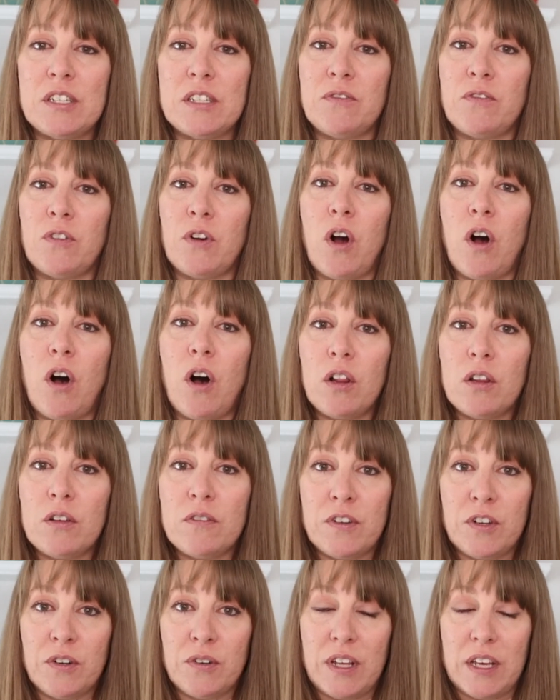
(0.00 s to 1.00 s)
for all
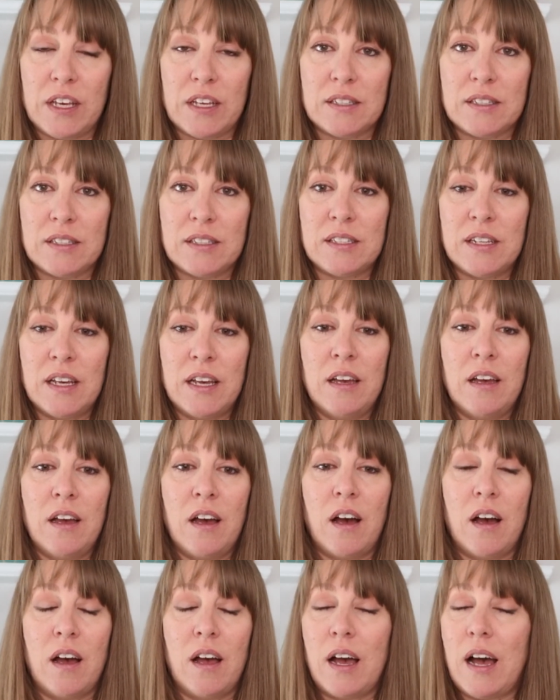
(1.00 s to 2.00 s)
of your needs.
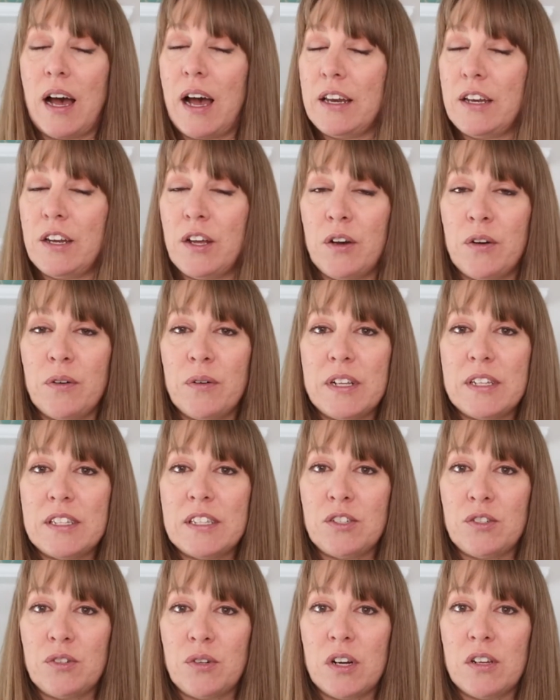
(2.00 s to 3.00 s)
I know it's a
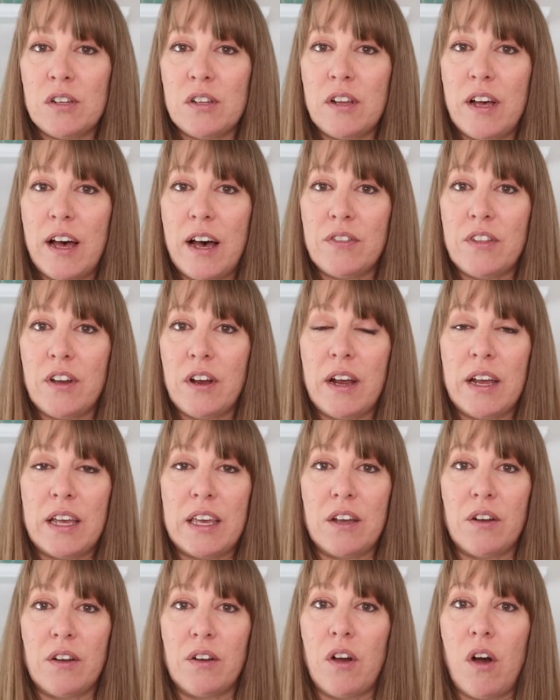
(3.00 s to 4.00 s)
struggle out there. I
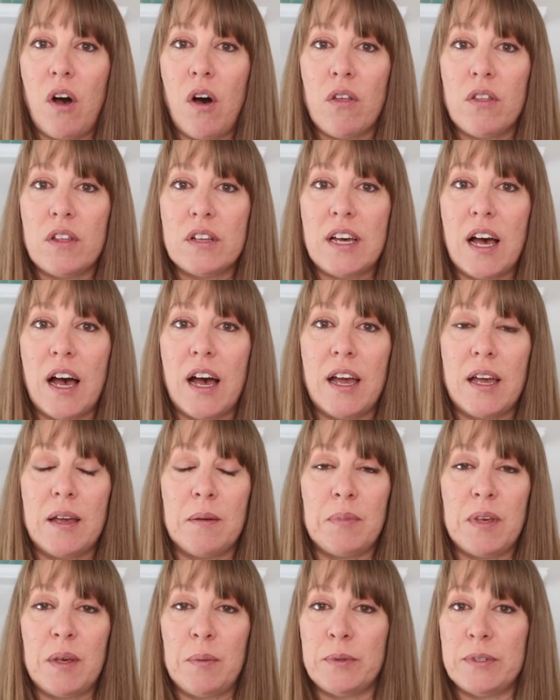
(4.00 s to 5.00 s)
hear it all the
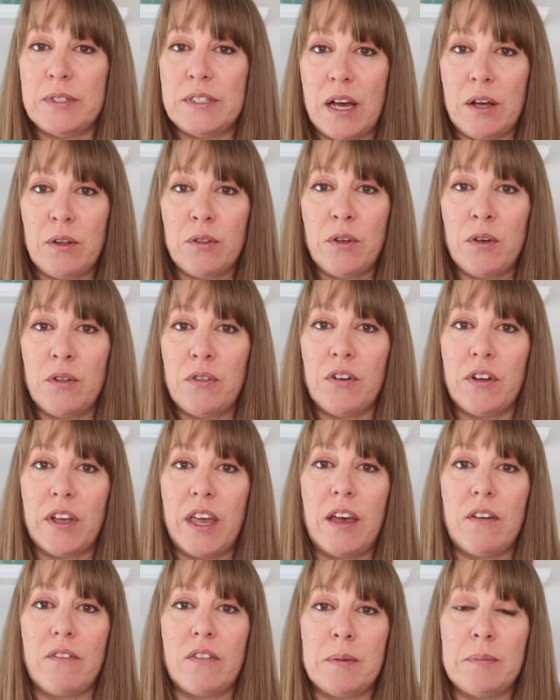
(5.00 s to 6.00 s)
time. People download their
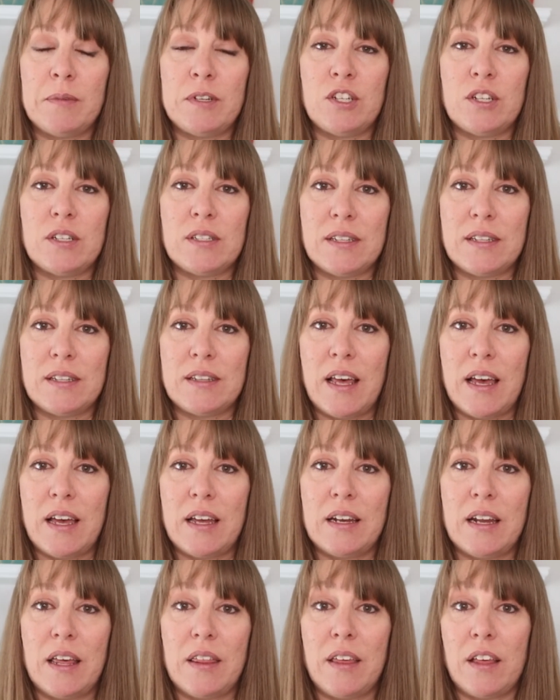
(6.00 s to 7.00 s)
Canva images and
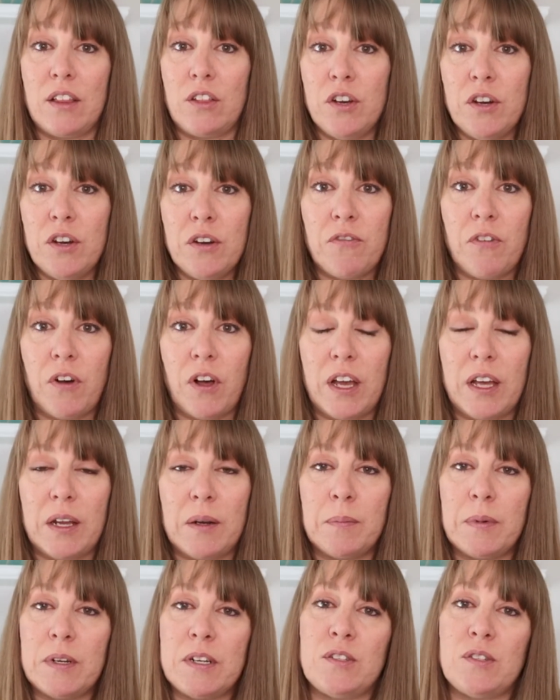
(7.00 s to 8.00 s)
then they look fine,
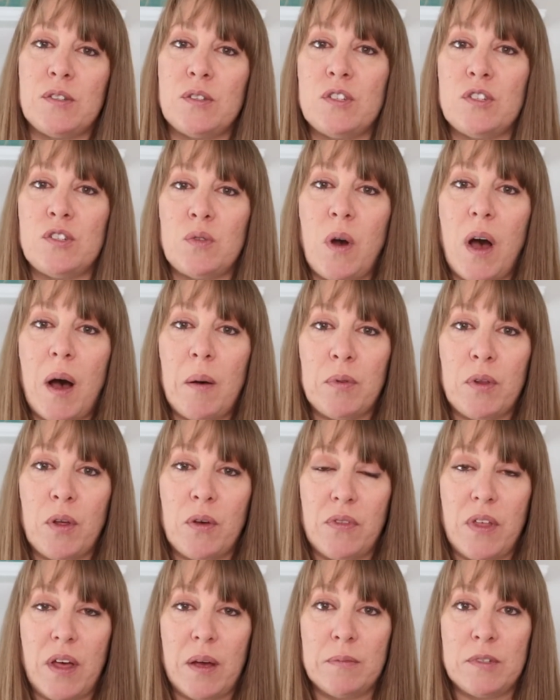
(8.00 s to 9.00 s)
but as soon as you
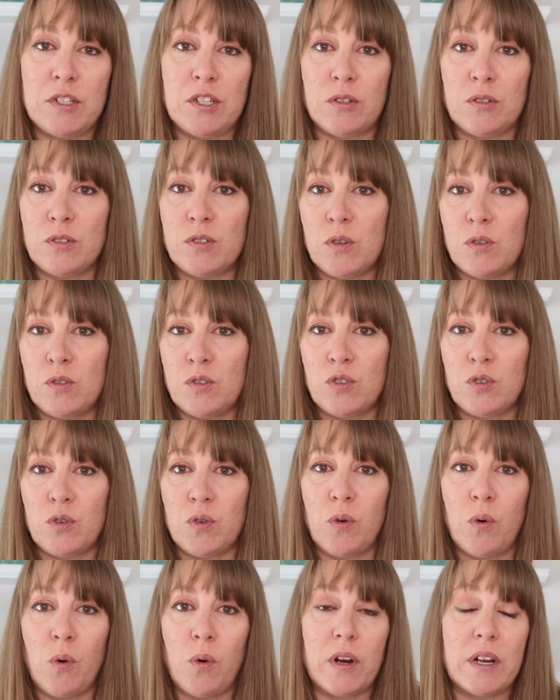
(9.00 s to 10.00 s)
upload them to your social
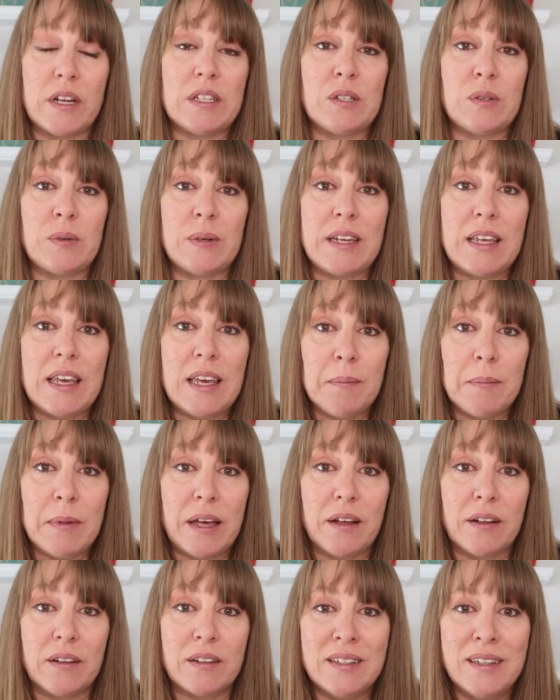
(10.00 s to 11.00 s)
or into an
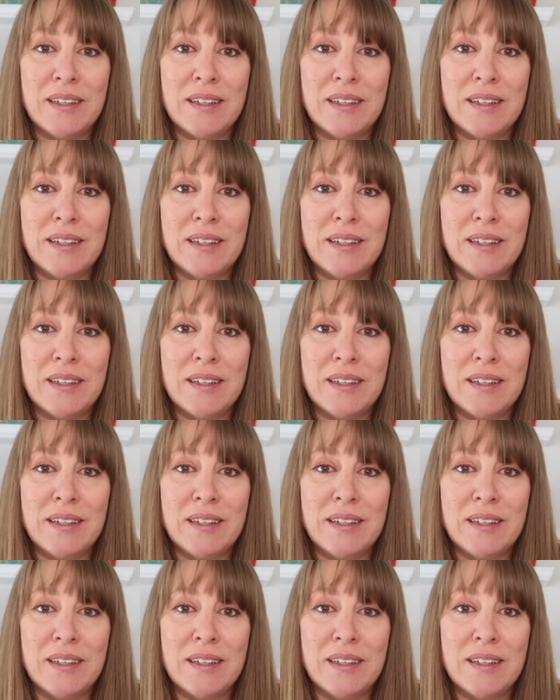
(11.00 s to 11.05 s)
email,